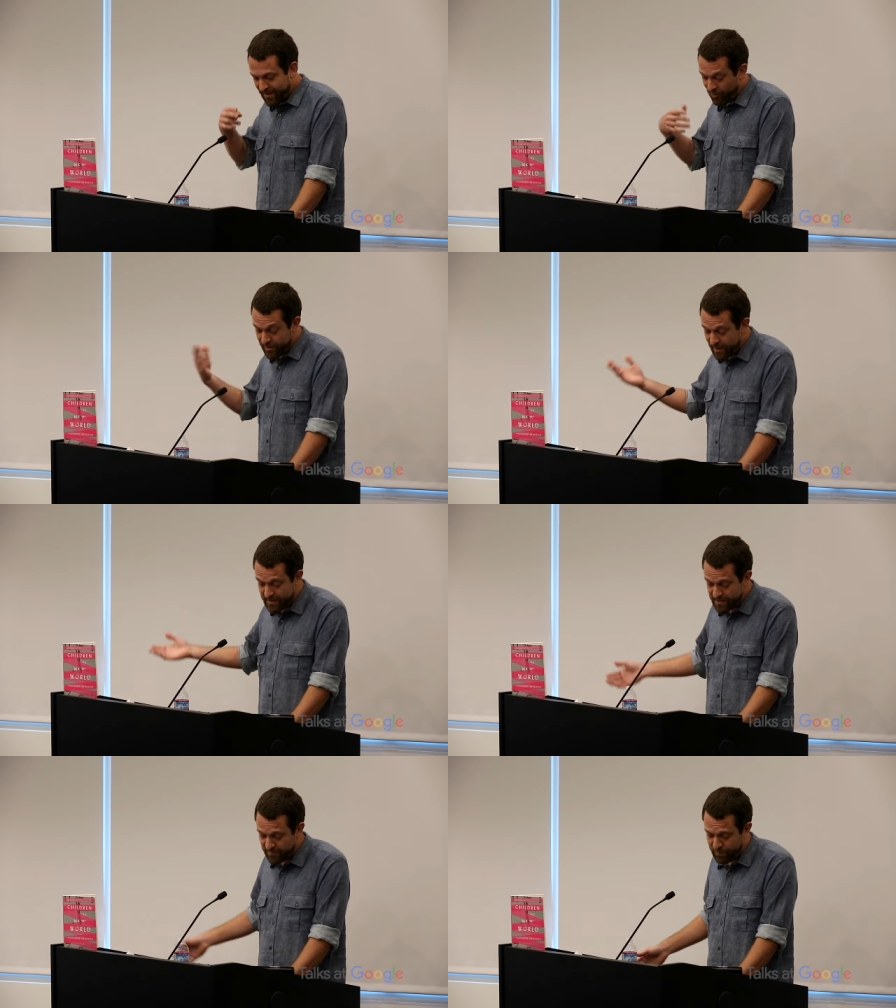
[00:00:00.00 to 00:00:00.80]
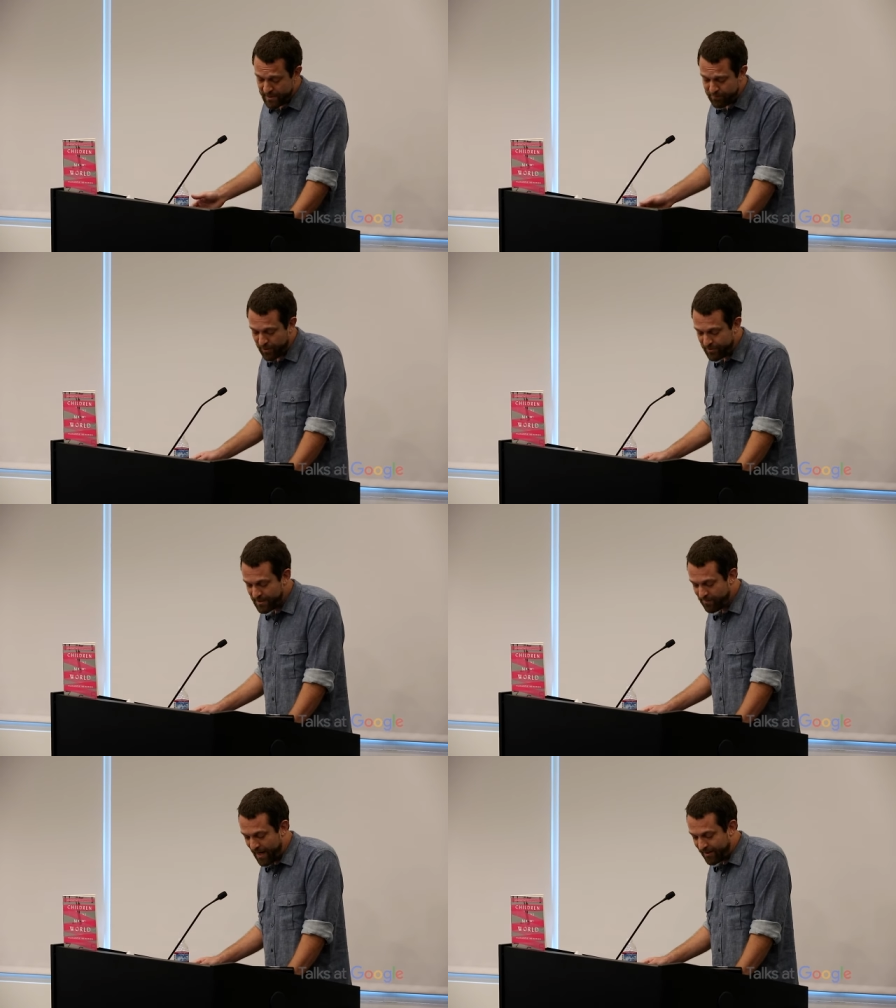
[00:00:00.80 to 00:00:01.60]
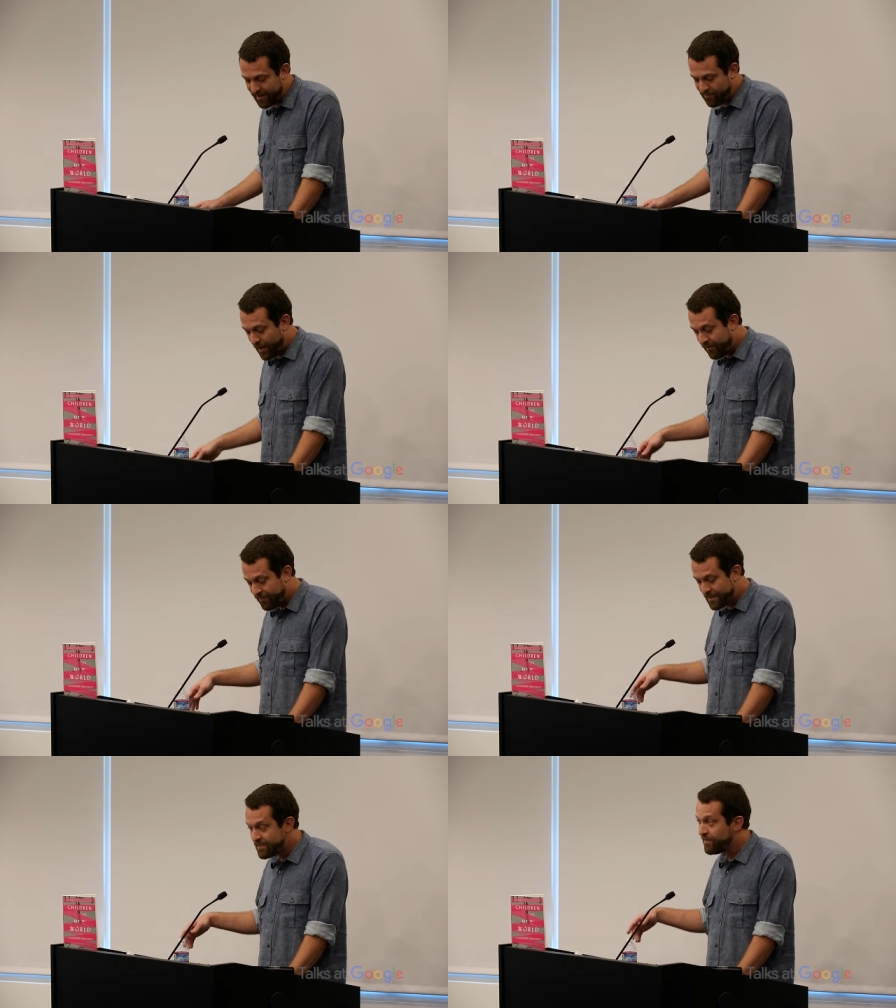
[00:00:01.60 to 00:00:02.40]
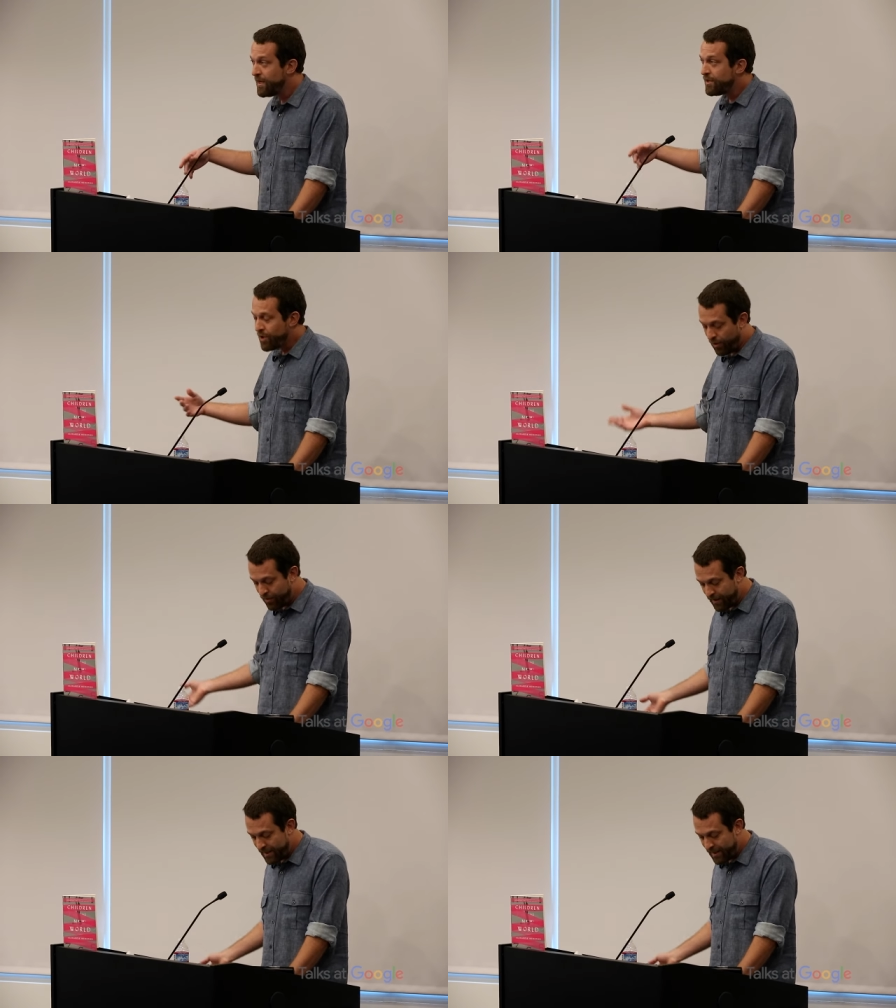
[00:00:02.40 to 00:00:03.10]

There were dozens of buzz posts about it, the benefits of total